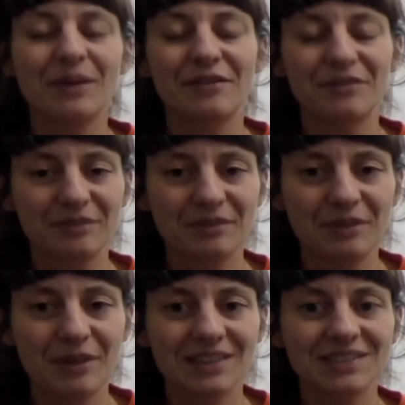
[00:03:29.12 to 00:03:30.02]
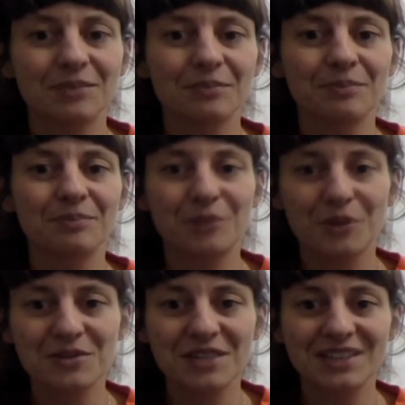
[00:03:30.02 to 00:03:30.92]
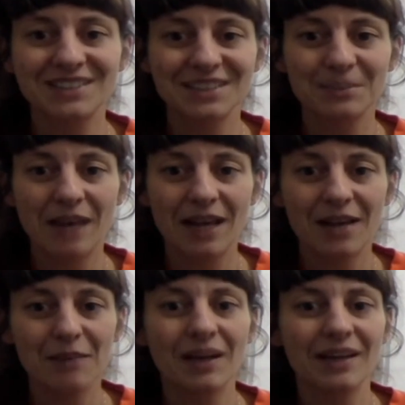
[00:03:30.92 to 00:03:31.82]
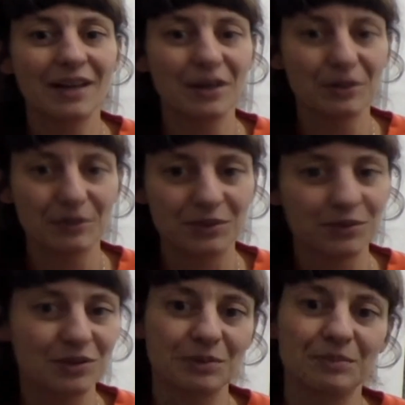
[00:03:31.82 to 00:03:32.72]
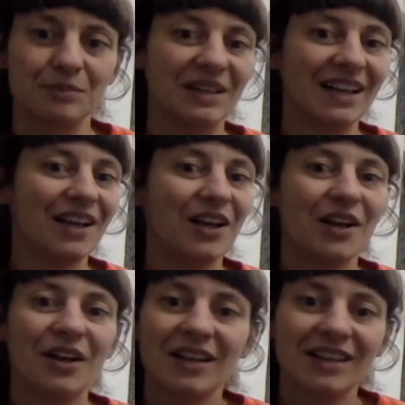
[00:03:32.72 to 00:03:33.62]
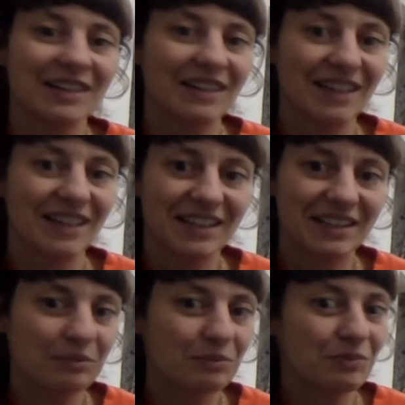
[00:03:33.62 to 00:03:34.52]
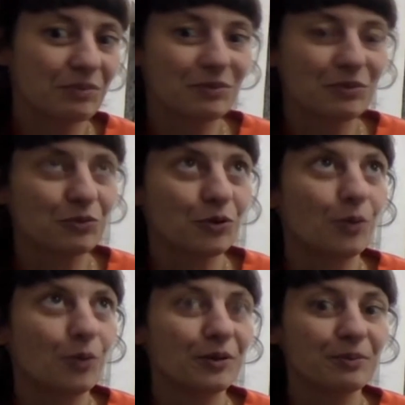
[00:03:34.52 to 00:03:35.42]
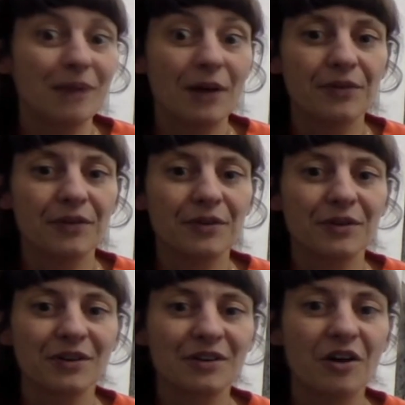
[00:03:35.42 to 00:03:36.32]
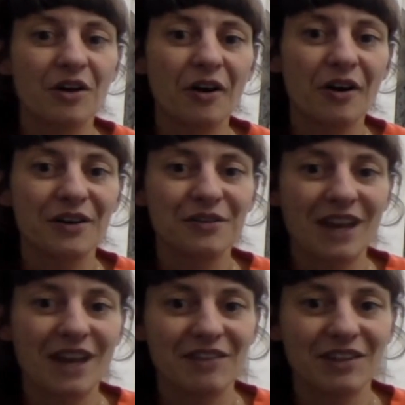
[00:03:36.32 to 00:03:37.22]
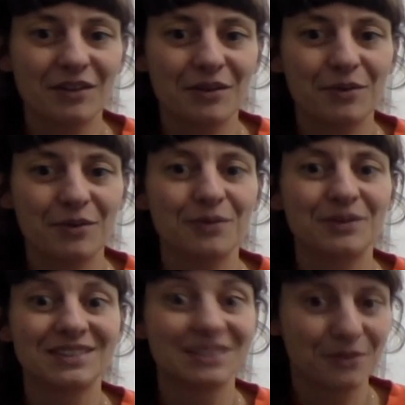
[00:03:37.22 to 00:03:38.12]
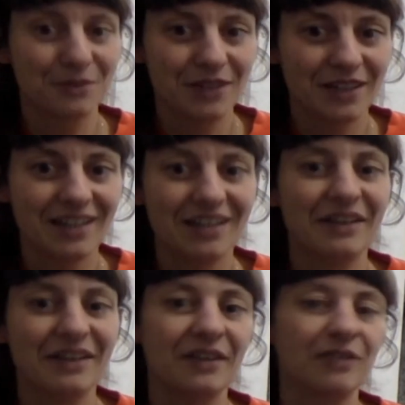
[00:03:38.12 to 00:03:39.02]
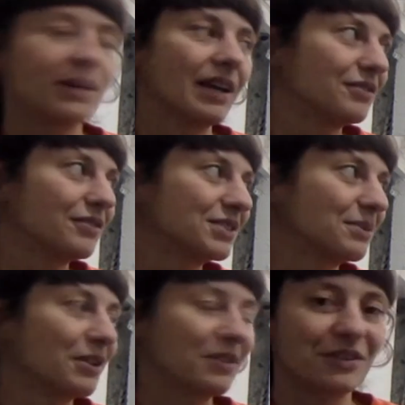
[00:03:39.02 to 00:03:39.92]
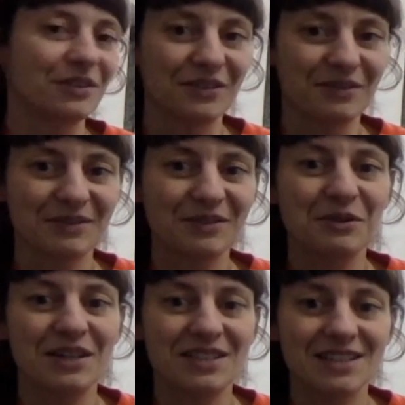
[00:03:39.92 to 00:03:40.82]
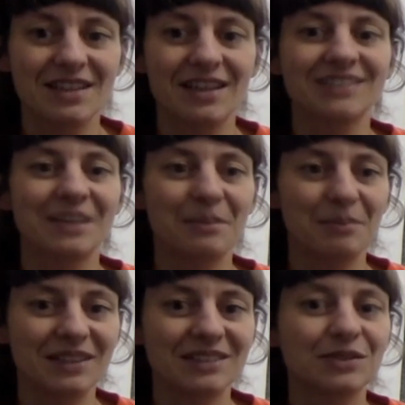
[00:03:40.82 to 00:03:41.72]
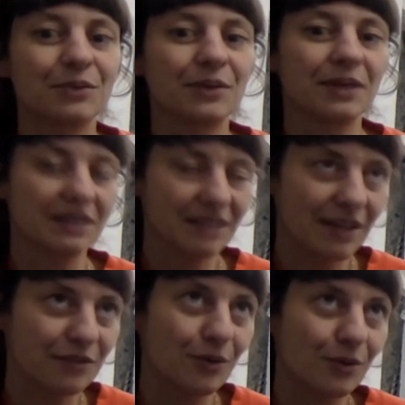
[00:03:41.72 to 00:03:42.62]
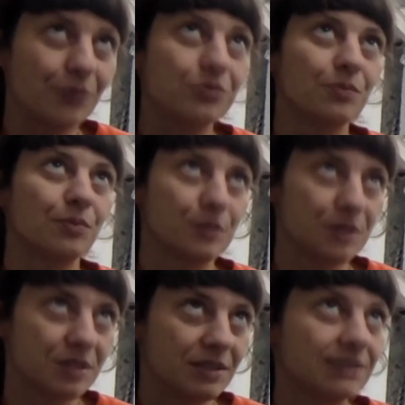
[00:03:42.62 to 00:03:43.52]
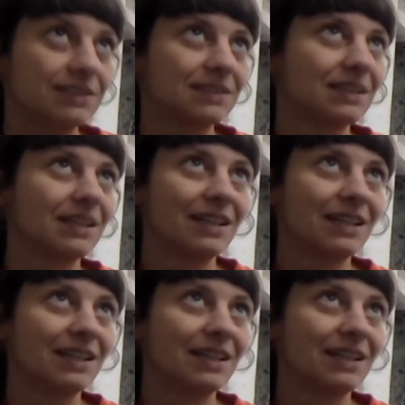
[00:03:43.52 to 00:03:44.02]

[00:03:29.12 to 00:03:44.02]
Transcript: have quite some projects in the pipeline now. We do some like robot mounted on a car driving through Zurich, and we have some other crazy things happening. So we kind of want to push this